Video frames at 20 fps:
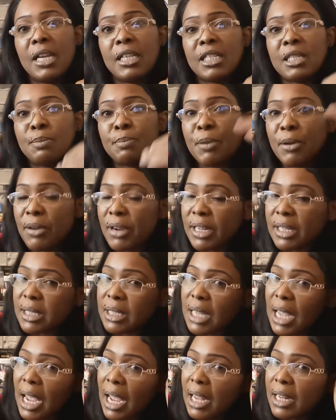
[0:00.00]
spirit,
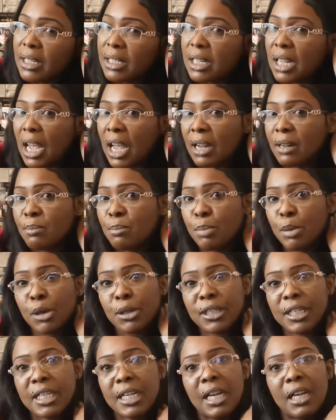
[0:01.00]
and
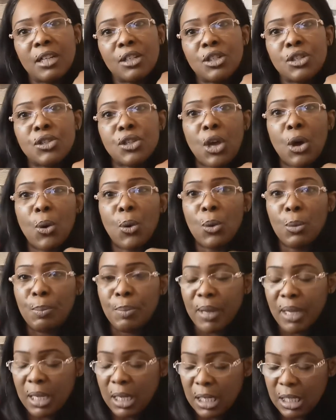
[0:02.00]
body and soul,
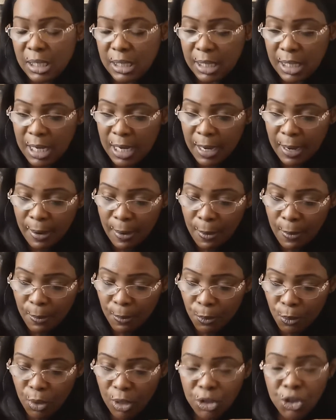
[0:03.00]
because
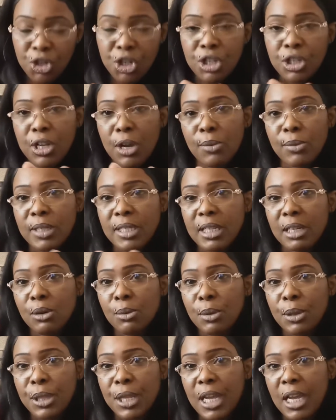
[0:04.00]
once you don't
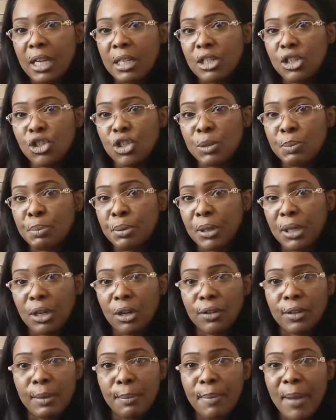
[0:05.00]
deal with it and you just put it
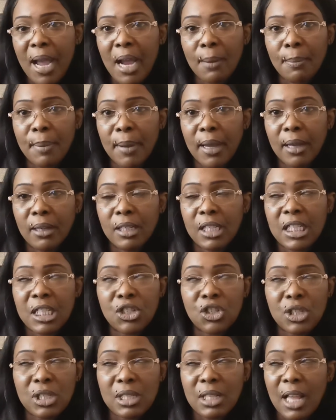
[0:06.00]
on the back burner, it's
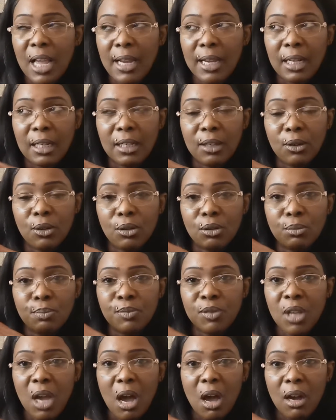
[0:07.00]
just like a little
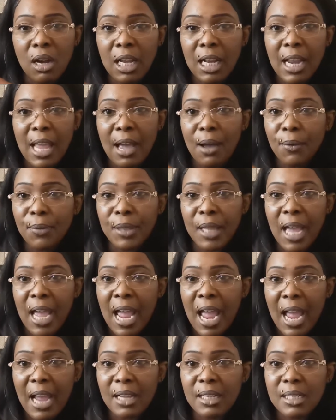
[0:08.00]
dark cloud that
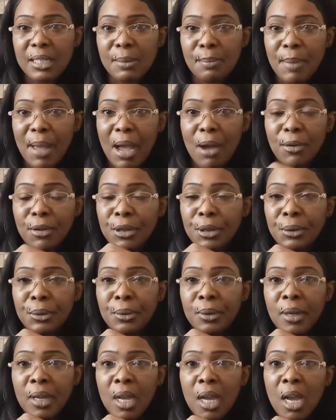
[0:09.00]
hangs about
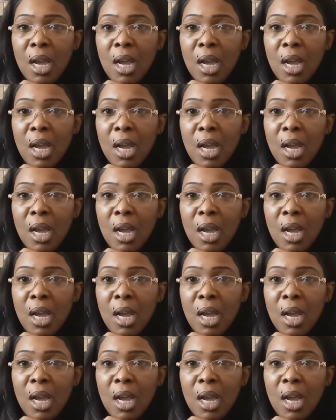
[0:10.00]
you.